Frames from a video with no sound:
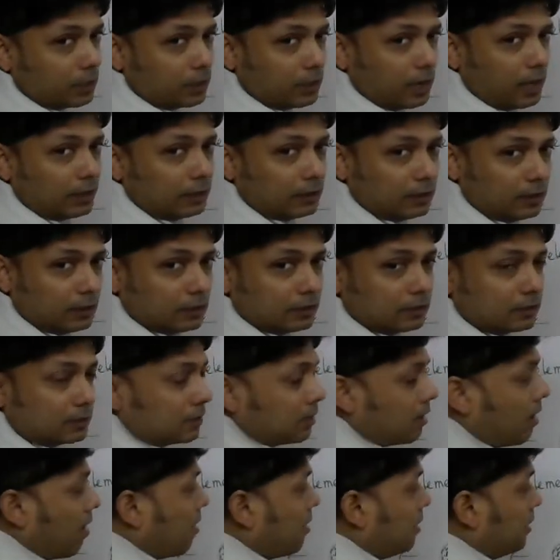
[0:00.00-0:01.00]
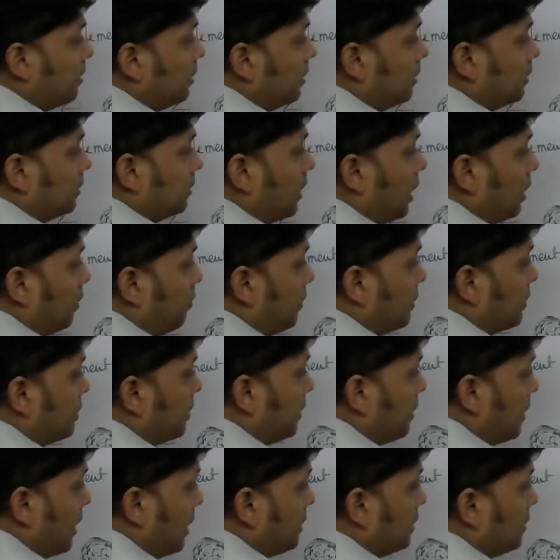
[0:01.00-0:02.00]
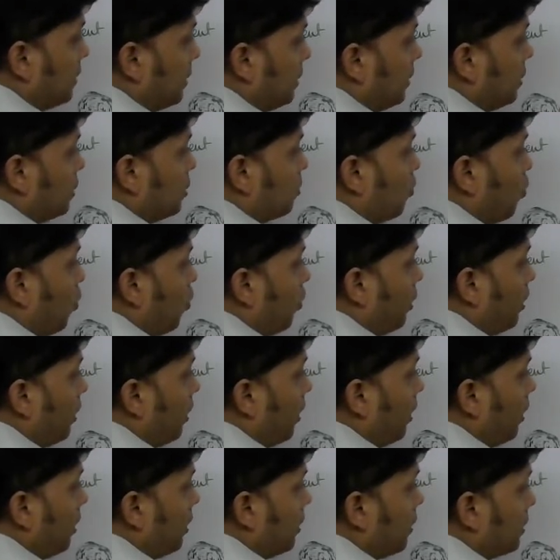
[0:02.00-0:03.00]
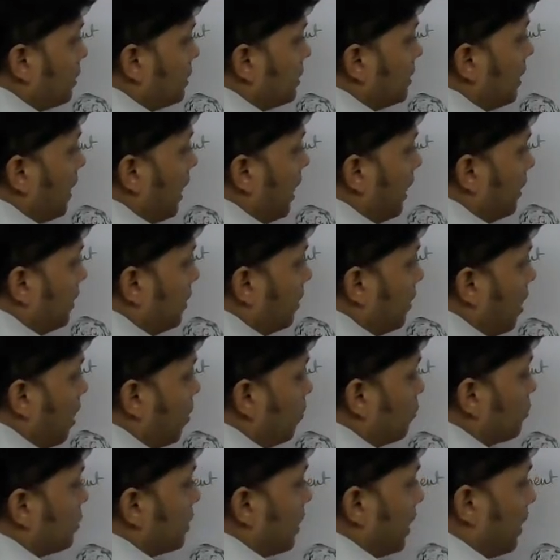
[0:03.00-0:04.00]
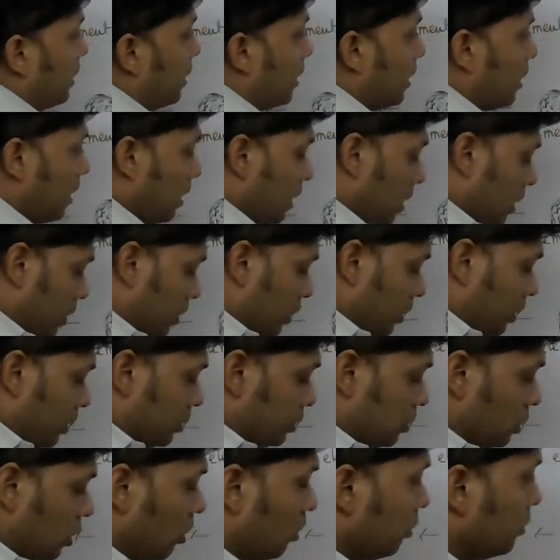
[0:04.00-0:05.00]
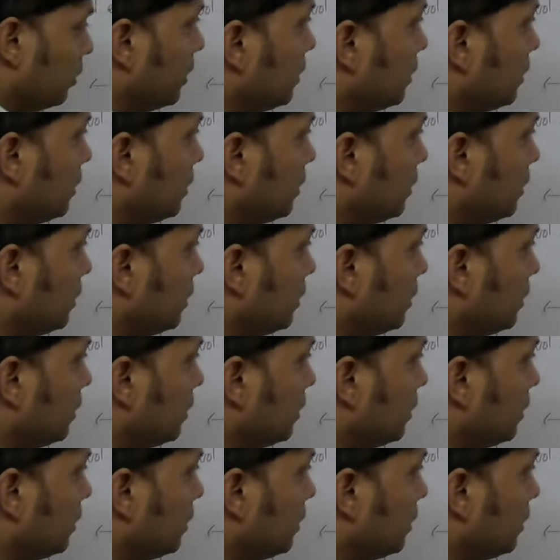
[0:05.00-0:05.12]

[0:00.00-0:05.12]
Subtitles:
like this. That means the density is more here and it is lighter outside. So the